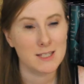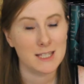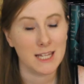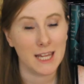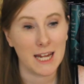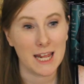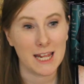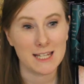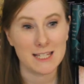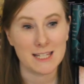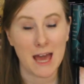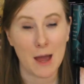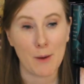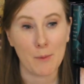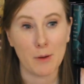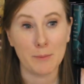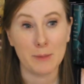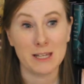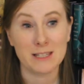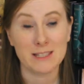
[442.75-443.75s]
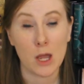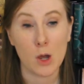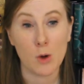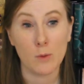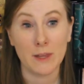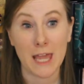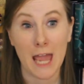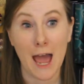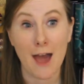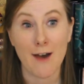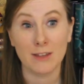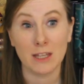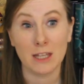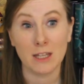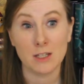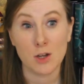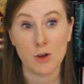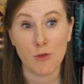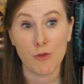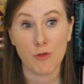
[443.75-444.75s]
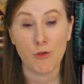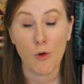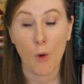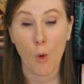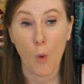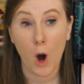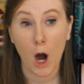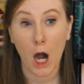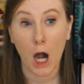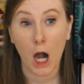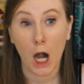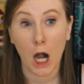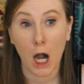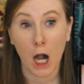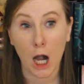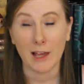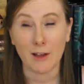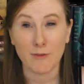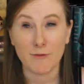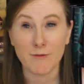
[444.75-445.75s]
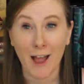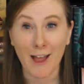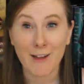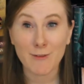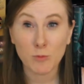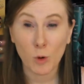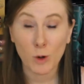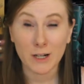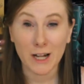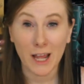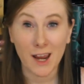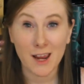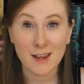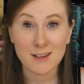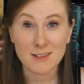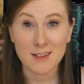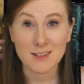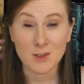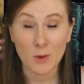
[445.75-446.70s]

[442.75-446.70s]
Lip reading: to get into that one because I only have it for like 5 more days,